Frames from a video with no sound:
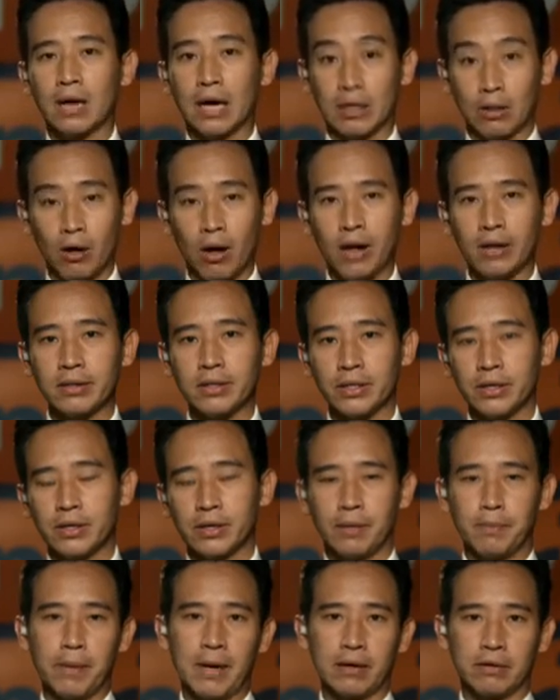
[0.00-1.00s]
a lot, uh,
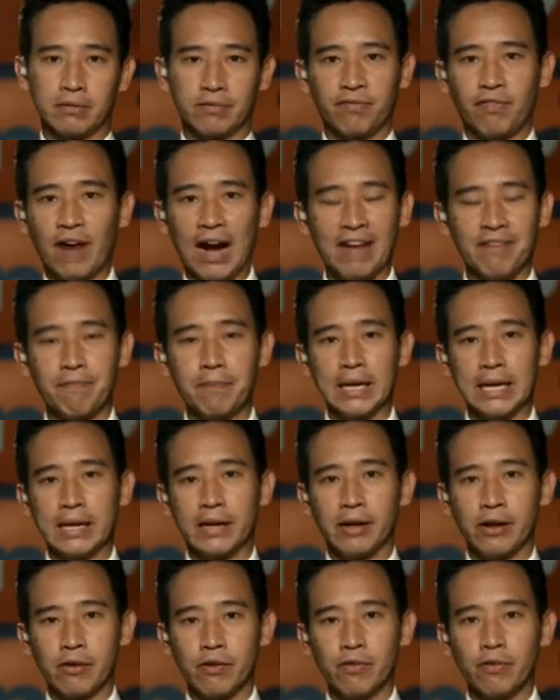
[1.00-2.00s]
about 5 million
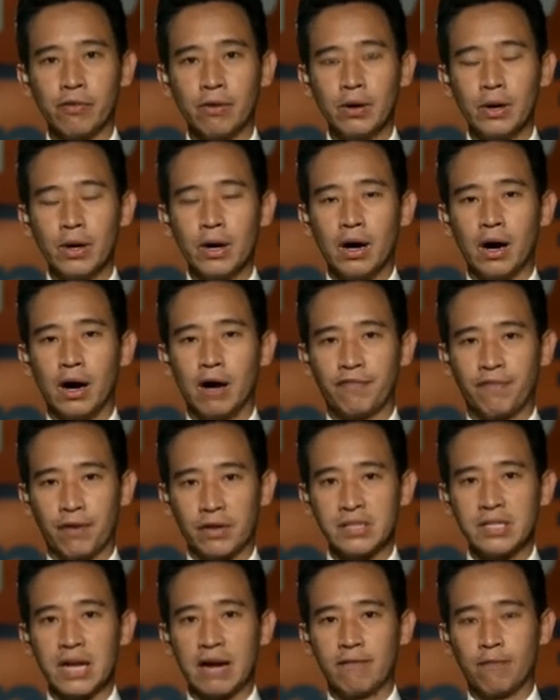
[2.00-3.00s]
new uh, first-time